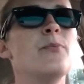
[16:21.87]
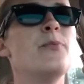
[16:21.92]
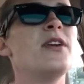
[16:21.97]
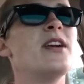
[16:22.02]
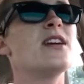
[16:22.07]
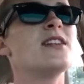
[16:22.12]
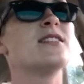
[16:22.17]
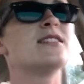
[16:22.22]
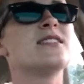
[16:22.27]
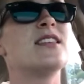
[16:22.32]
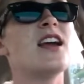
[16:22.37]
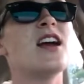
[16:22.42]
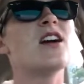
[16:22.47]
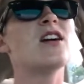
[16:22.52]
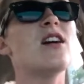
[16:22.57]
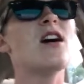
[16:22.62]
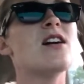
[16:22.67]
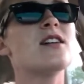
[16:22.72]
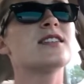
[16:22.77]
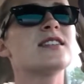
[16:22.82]
Because
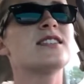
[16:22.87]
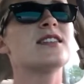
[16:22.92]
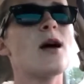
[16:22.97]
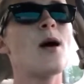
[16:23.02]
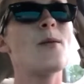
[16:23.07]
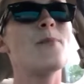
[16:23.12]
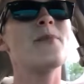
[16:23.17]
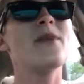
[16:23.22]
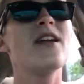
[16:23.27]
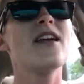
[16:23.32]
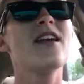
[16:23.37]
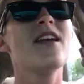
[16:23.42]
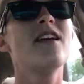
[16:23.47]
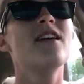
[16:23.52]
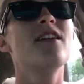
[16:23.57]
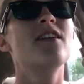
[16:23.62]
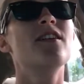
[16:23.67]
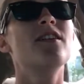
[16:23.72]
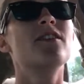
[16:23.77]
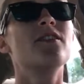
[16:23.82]
there are some
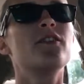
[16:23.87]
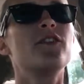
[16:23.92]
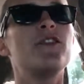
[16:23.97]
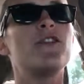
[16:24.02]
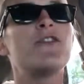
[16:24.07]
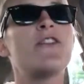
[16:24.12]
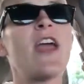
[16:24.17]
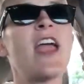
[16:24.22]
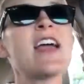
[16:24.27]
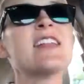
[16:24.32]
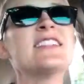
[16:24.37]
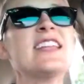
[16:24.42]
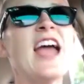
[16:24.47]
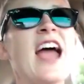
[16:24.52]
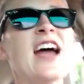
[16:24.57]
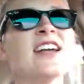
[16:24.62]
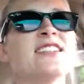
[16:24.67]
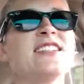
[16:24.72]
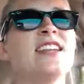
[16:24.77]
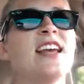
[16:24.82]

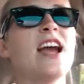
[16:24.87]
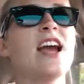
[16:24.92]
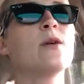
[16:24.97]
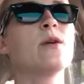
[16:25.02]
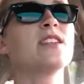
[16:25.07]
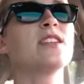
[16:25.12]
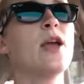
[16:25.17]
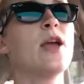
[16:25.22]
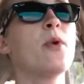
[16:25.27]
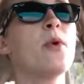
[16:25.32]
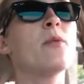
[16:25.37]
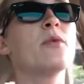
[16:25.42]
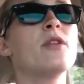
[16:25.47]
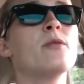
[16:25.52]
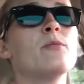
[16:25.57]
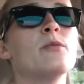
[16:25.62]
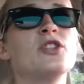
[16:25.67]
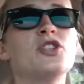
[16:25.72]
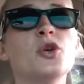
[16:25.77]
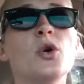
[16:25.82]
fantastic, I would say probably
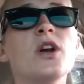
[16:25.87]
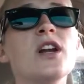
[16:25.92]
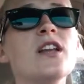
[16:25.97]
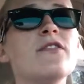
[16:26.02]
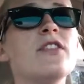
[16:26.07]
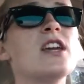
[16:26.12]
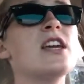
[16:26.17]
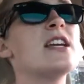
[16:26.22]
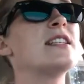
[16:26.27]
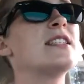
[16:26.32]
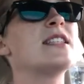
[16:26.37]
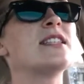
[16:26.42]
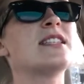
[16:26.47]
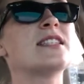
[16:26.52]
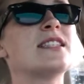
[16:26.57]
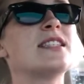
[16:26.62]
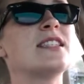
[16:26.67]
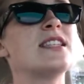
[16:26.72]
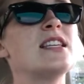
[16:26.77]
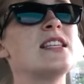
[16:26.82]
the majority of the kids
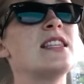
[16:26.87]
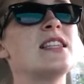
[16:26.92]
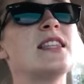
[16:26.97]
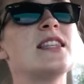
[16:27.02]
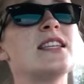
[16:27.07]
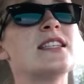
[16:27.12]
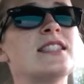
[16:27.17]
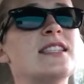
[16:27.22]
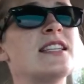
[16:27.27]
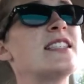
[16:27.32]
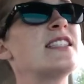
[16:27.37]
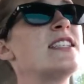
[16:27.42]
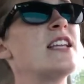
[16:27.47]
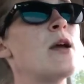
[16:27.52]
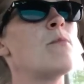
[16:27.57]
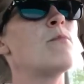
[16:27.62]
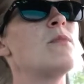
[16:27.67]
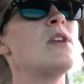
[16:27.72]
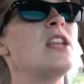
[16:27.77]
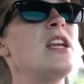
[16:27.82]
in the
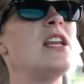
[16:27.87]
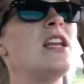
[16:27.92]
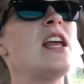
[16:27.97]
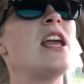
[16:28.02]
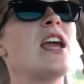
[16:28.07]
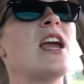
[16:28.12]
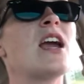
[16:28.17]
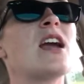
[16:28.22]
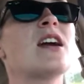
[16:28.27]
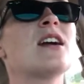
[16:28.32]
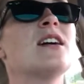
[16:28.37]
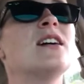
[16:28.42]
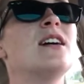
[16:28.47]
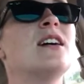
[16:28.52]
system needing